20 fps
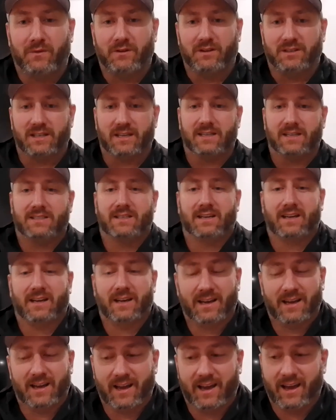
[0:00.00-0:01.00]
when we were testing
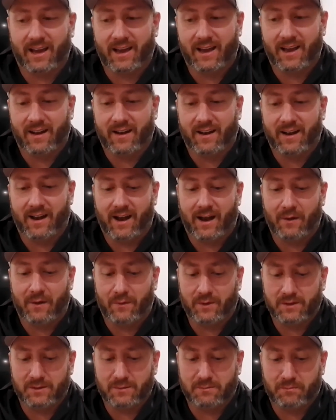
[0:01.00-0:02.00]
it. And I
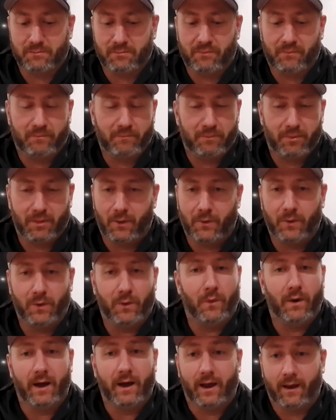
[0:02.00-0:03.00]
was blown
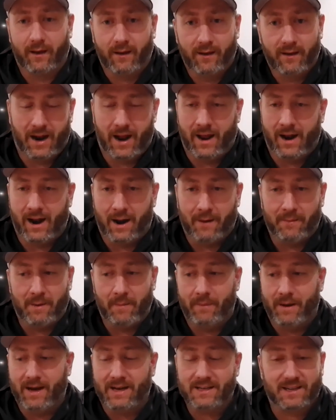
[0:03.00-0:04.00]
away. And I'm a
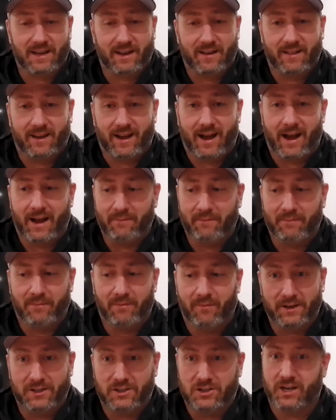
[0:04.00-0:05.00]
bass guy. Like, I
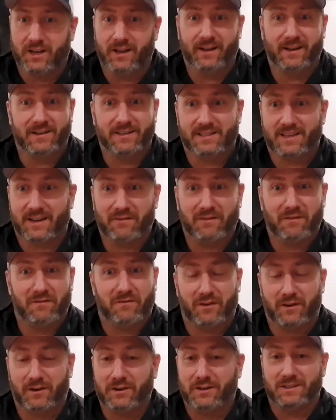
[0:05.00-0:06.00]
like jigging a 7
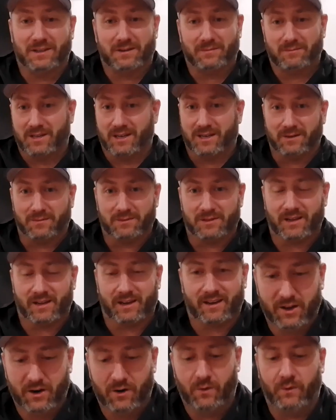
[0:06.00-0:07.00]
footer sometimes.
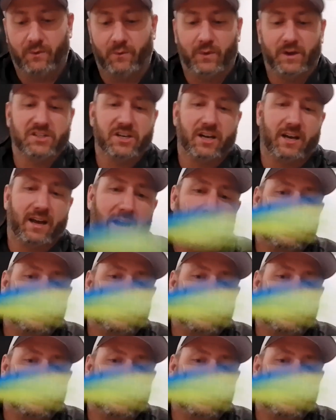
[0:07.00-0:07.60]
We jig